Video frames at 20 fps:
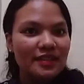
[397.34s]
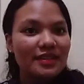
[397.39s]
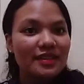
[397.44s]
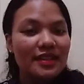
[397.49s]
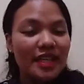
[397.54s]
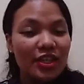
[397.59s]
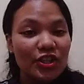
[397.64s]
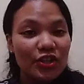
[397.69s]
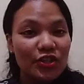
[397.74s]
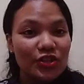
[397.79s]

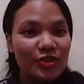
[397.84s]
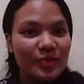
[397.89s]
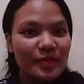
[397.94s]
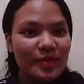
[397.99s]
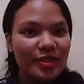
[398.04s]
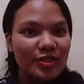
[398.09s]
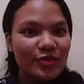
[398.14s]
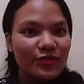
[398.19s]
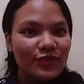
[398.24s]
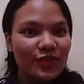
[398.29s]
Thank you so
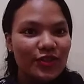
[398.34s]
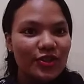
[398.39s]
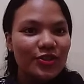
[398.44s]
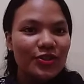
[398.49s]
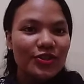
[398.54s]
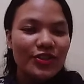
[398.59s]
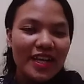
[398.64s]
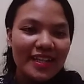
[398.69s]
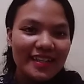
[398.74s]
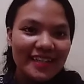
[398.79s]
much for
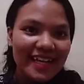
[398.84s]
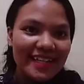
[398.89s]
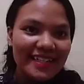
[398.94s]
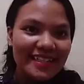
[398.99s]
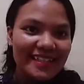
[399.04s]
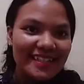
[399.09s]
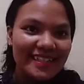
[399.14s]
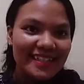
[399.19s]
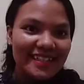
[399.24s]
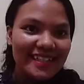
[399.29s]
your
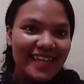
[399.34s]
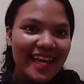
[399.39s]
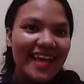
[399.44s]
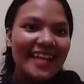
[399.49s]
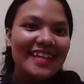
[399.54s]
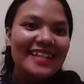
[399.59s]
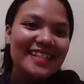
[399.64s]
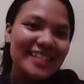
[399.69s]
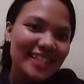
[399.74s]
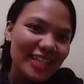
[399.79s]
attention.
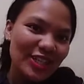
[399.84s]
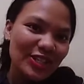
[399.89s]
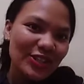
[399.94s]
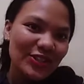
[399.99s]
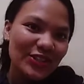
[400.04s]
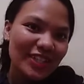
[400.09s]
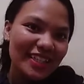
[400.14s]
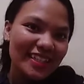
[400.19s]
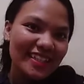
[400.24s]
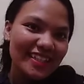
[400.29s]
See you
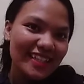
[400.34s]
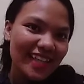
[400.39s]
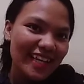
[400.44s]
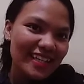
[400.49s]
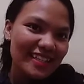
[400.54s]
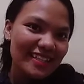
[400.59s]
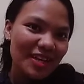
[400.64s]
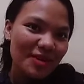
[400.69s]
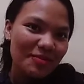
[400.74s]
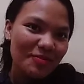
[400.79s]
in the
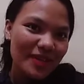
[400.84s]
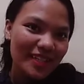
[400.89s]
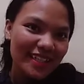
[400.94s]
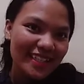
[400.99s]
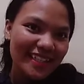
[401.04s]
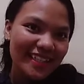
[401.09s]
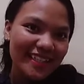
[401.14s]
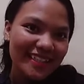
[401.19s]
next topic.